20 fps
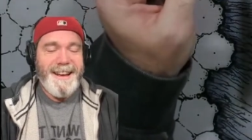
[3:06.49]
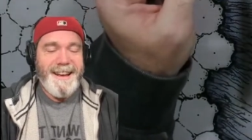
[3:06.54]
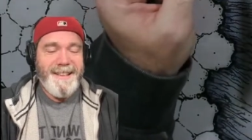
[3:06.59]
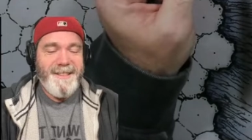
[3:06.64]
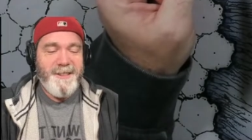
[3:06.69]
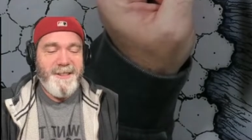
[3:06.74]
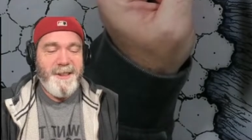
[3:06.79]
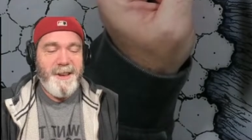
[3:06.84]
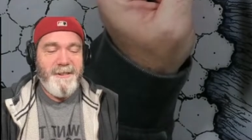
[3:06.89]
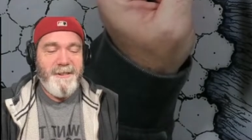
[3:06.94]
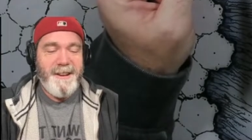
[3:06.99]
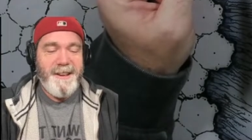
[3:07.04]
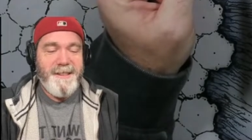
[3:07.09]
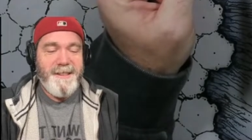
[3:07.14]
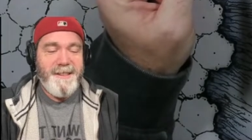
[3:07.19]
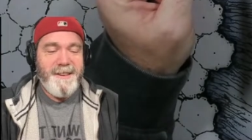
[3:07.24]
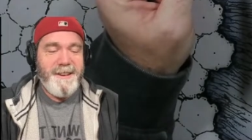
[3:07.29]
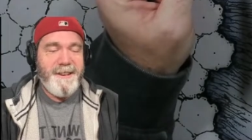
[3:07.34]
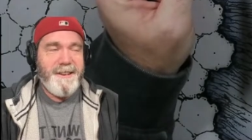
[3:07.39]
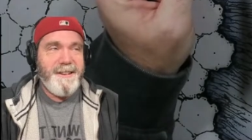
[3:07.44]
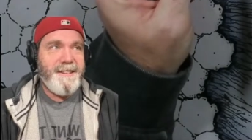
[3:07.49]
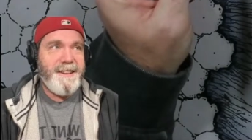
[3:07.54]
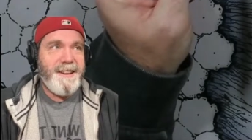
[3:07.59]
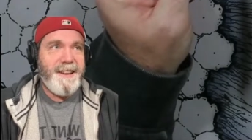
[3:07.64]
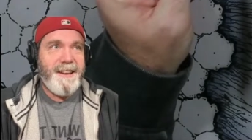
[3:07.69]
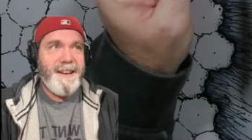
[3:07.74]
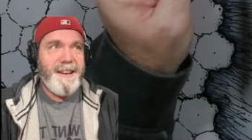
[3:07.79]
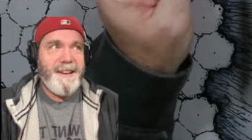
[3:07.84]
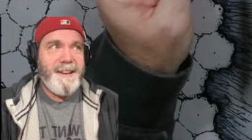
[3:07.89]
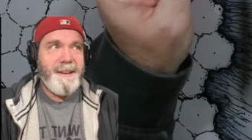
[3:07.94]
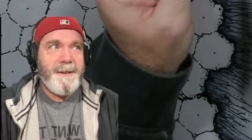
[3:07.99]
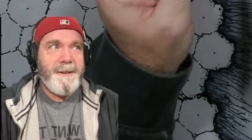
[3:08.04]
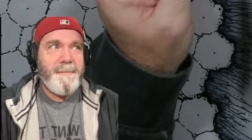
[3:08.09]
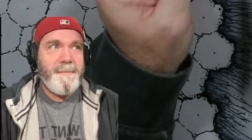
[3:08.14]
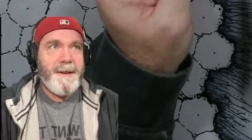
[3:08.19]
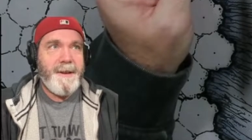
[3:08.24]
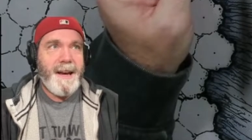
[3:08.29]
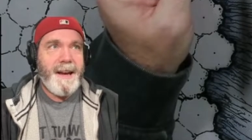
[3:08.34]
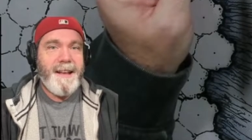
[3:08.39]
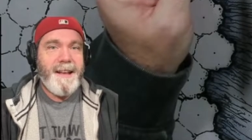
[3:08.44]
series here,
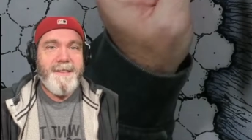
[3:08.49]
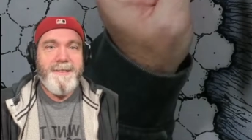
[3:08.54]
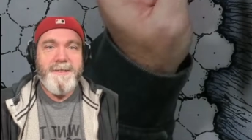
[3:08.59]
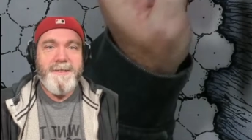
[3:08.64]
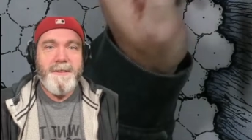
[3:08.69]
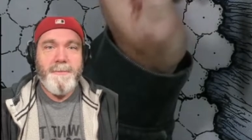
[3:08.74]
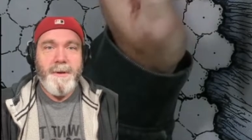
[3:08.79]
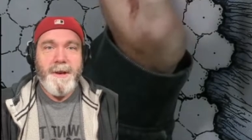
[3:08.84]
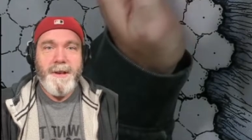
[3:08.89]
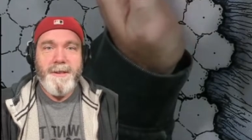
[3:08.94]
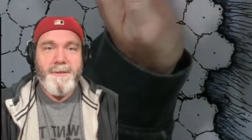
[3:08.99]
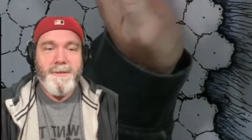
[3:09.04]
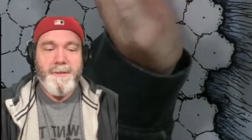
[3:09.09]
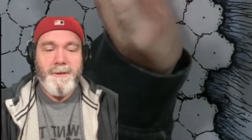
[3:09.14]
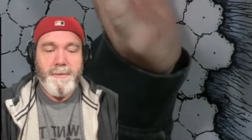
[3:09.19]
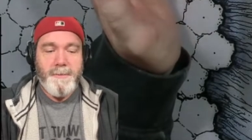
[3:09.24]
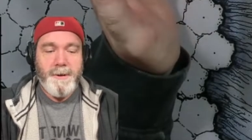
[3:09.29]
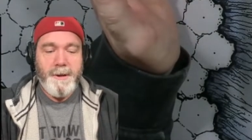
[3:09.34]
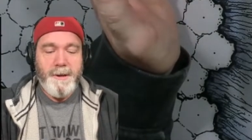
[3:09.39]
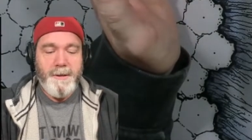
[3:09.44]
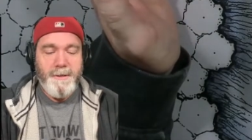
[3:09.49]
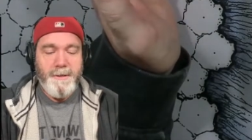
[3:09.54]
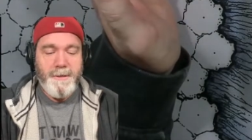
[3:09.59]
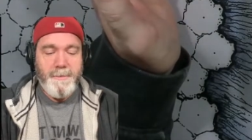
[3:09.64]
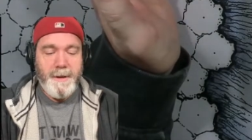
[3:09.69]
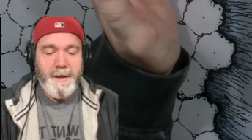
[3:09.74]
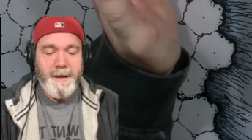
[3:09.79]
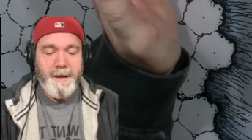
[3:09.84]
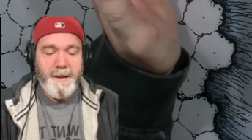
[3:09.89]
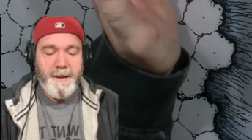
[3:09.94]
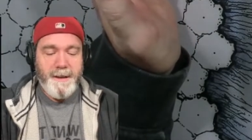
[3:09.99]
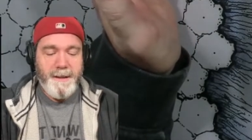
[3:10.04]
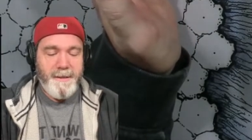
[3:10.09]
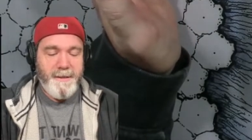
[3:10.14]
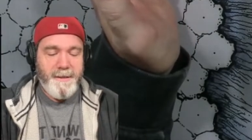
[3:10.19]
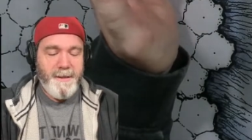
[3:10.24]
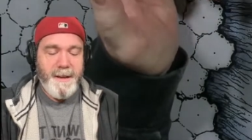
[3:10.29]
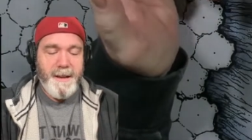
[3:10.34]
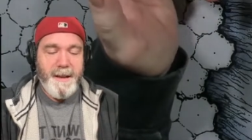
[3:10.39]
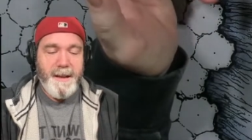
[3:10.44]
I guess is the best term to use,
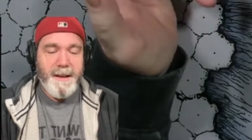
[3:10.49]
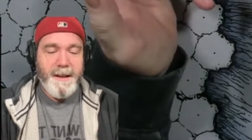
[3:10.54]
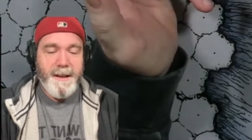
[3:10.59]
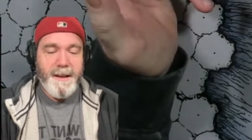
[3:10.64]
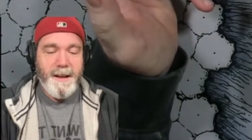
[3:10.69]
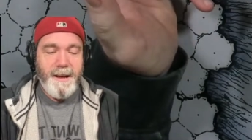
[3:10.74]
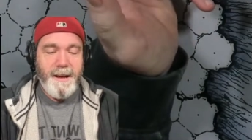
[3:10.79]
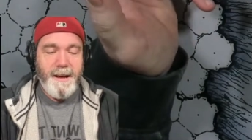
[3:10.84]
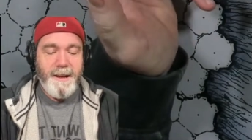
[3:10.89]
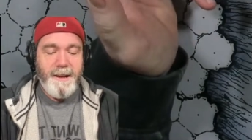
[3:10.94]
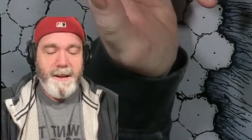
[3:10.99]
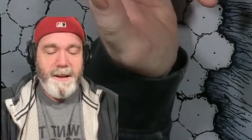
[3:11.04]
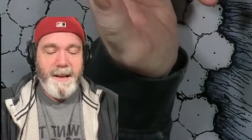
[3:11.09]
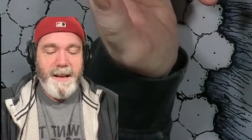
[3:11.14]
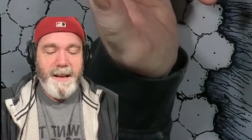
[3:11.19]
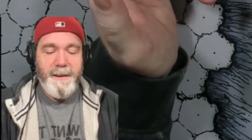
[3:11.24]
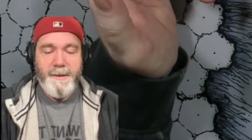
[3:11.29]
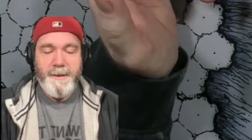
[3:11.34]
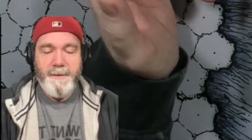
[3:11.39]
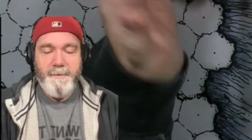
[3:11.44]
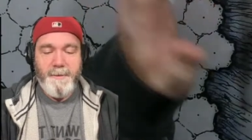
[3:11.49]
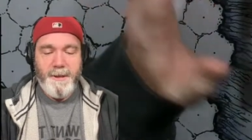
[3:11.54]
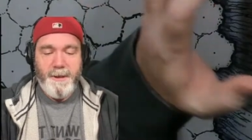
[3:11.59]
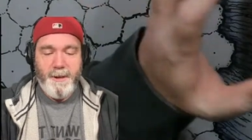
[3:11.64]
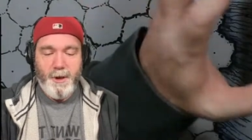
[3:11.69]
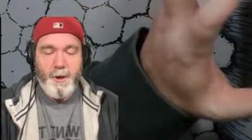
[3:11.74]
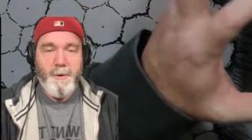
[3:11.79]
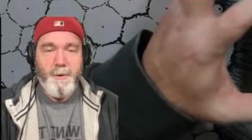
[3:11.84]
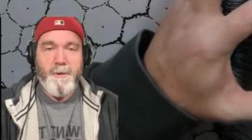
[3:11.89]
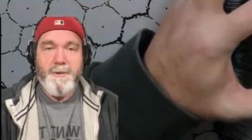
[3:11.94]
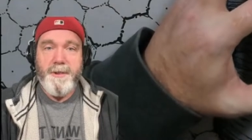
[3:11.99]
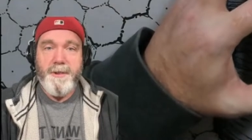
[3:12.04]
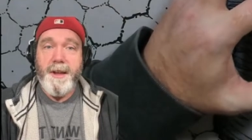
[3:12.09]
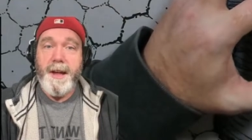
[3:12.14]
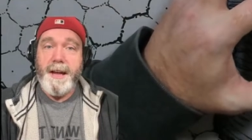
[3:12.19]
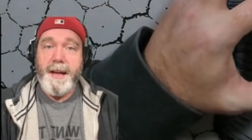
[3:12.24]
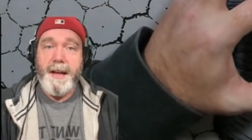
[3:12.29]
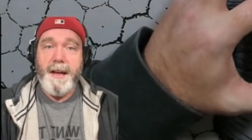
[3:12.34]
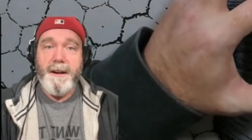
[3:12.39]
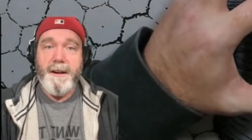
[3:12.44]
because even the short
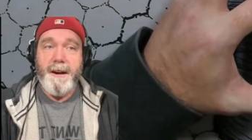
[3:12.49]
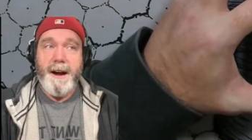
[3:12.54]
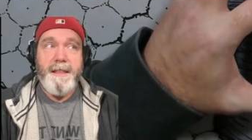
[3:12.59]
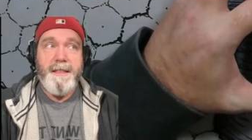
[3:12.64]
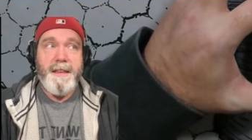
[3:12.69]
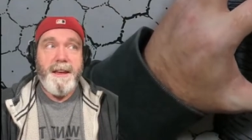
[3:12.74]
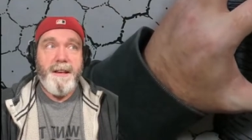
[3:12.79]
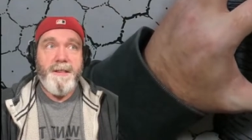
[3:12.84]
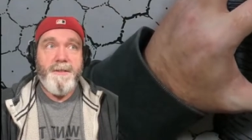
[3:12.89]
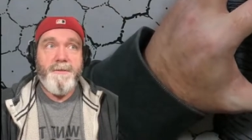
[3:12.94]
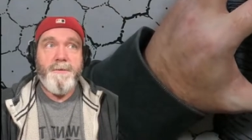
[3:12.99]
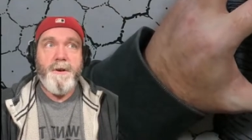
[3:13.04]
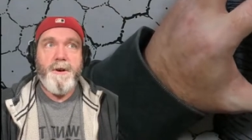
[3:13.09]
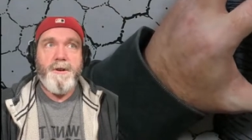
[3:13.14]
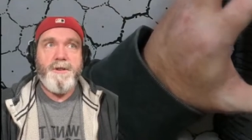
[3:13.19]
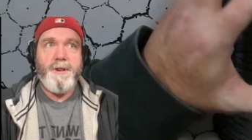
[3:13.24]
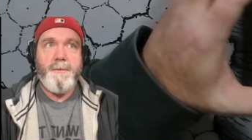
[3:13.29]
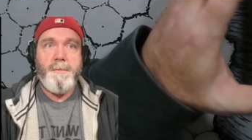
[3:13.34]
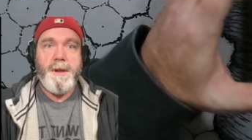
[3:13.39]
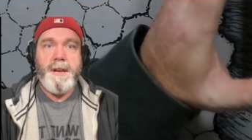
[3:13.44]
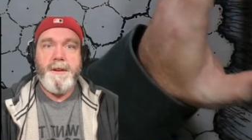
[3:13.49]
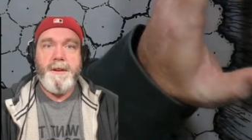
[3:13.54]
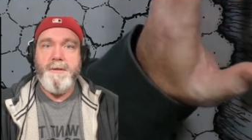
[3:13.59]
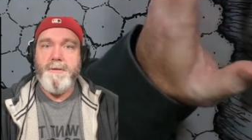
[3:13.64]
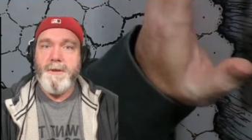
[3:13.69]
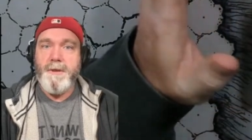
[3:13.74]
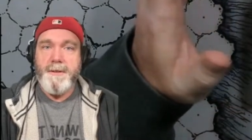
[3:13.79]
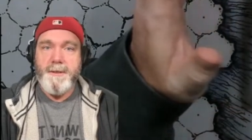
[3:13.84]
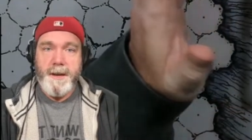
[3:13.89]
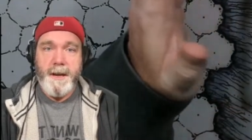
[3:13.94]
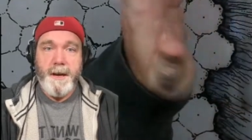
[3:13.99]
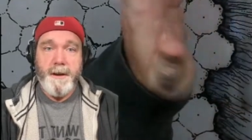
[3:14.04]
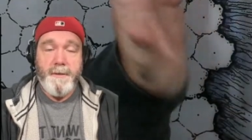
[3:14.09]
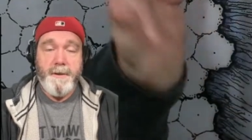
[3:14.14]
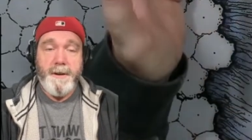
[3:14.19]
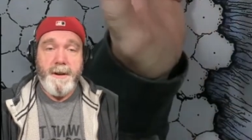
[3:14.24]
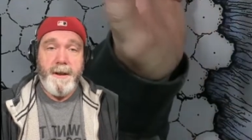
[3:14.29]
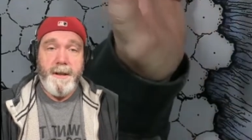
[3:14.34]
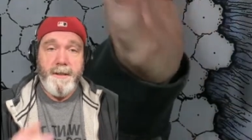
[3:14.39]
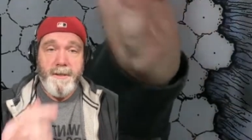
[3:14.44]
stack here, I think, is far too many to just cover
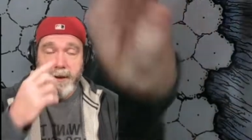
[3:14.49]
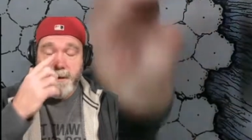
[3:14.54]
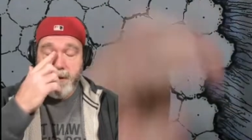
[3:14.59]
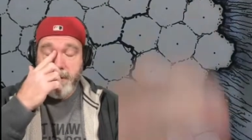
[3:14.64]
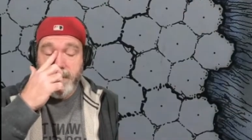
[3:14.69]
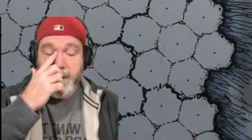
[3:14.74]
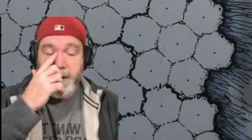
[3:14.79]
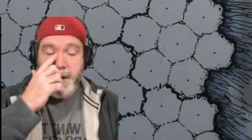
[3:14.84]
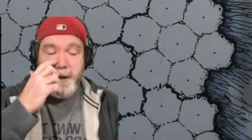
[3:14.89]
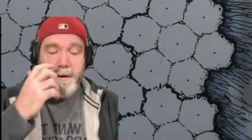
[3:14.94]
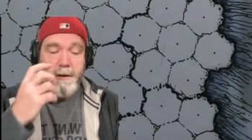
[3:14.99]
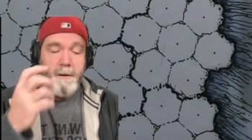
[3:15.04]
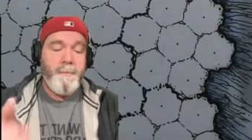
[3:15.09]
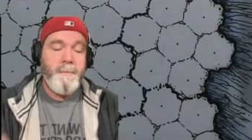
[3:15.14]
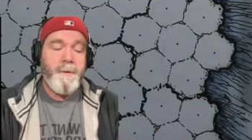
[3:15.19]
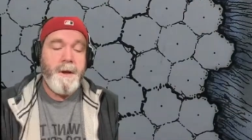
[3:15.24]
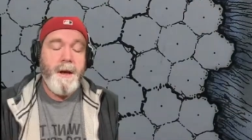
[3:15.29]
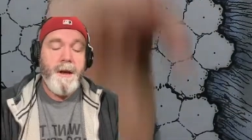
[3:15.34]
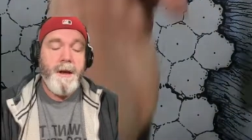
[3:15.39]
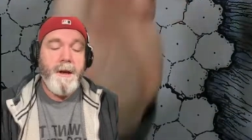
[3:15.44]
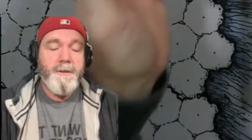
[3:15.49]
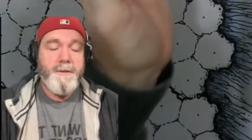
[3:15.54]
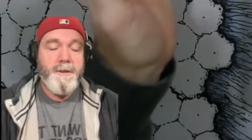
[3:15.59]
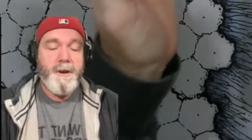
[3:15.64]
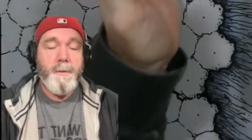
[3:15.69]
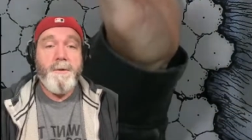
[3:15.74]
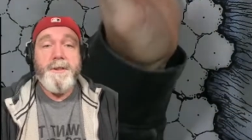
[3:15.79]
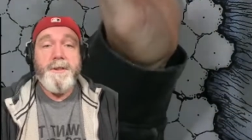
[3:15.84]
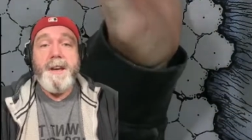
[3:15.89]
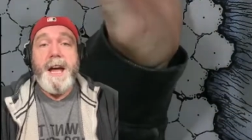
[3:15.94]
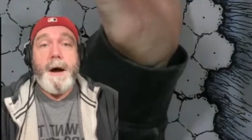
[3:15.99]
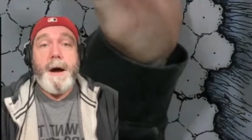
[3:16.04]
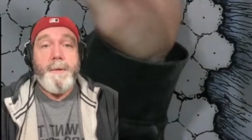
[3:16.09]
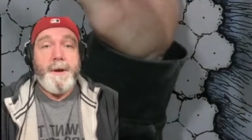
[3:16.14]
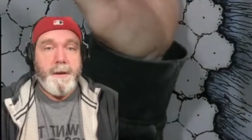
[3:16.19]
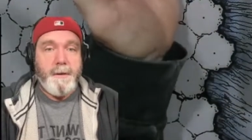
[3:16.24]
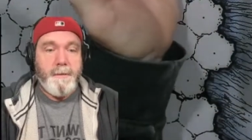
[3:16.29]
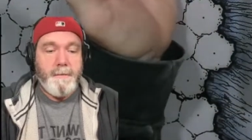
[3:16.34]
in a single video. So we'll see how we do.